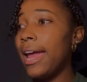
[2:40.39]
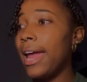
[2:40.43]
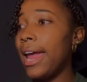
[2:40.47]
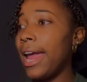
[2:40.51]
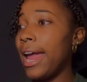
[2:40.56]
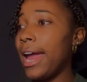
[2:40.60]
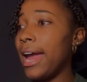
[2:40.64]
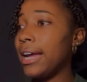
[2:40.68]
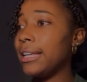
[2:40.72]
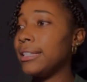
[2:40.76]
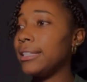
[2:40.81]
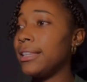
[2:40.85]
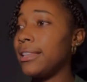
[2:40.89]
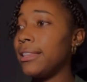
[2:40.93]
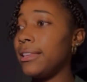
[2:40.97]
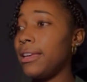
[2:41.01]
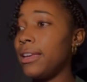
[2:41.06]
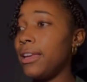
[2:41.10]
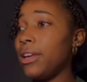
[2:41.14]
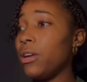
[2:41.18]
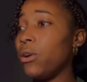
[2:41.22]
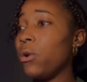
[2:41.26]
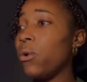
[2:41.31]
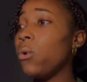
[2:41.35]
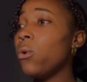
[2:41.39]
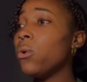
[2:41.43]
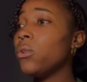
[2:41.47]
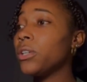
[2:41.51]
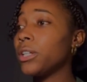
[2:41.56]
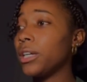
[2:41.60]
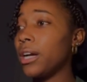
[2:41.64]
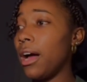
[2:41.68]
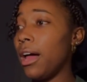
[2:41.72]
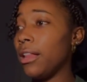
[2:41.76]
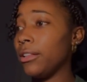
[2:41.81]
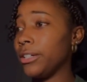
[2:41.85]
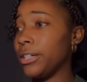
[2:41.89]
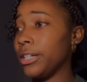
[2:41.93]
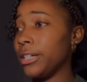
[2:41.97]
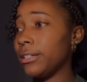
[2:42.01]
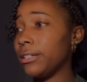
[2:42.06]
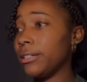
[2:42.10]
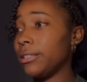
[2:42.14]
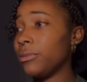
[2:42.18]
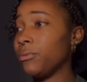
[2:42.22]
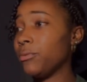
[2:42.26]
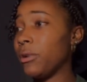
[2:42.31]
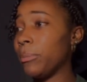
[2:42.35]
And the cooler
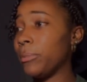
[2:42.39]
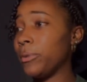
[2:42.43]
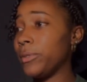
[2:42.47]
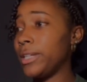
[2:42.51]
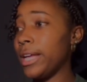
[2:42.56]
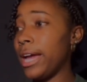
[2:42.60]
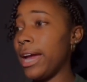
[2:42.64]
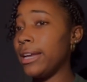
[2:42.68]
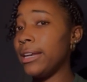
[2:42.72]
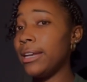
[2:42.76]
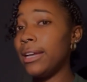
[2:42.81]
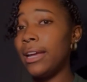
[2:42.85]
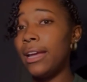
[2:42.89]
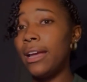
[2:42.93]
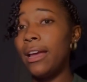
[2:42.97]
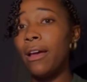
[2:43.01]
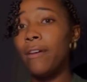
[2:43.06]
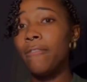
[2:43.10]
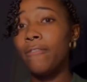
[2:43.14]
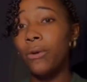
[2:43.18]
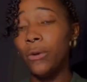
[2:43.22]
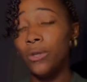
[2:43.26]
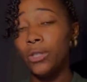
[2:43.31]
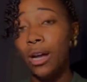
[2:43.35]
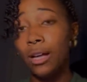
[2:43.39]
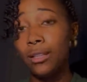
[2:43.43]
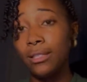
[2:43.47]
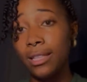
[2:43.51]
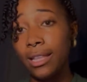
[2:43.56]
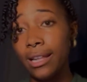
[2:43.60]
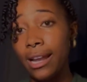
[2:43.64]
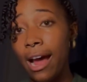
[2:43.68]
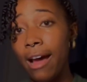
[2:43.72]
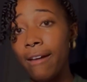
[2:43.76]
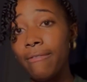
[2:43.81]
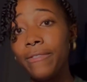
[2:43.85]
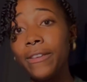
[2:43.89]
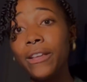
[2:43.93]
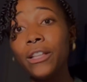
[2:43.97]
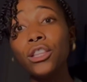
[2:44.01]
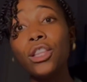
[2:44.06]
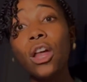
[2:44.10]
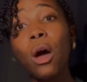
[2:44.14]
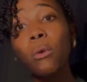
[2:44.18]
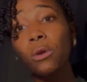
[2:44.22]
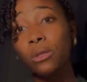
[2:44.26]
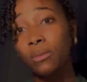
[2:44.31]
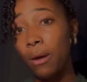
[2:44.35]
colors represent photons that have the
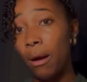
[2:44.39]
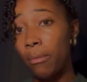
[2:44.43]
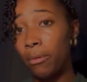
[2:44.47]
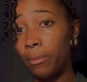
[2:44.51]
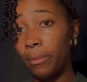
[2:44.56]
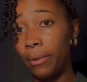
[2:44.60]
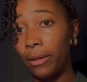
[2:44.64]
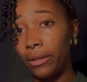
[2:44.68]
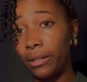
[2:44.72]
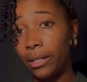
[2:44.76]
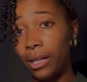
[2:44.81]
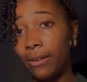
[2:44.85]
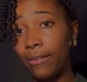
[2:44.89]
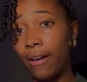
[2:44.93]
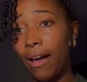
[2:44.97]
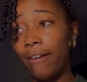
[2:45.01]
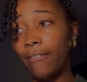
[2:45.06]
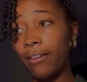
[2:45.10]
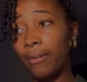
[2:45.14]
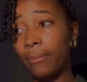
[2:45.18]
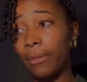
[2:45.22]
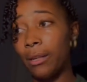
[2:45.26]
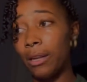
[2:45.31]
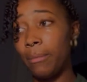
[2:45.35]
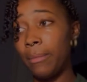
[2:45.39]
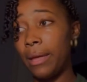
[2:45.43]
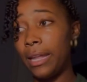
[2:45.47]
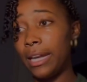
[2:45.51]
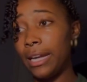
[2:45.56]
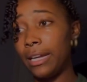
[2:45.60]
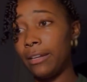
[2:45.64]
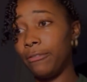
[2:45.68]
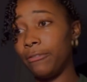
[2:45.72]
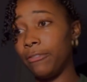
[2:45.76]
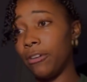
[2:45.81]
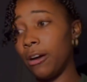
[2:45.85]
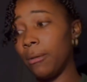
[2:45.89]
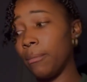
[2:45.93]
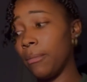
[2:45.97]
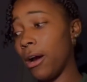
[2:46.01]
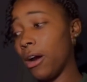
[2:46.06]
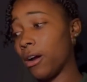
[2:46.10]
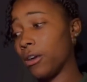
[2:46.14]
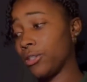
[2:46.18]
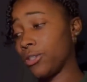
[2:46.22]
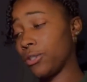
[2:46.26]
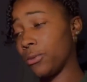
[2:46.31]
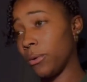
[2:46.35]
lowest probability of having been emitted from
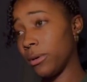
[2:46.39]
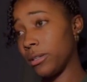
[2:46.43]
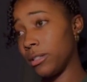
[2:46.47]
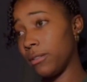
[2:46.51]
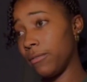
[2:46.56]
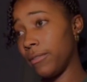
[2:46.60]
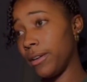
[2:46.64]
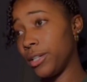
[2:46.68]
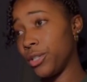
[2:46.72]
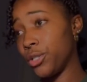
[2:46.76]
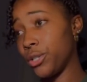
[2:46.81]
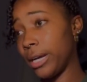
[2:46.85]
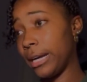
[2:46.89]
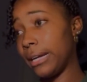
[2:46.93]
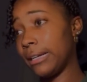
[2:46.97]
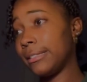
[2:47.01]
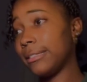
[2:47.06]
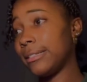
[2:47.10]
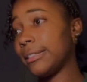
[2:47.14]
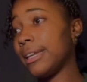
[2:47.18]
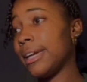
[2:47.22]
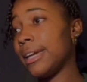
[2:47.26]
our source of interest.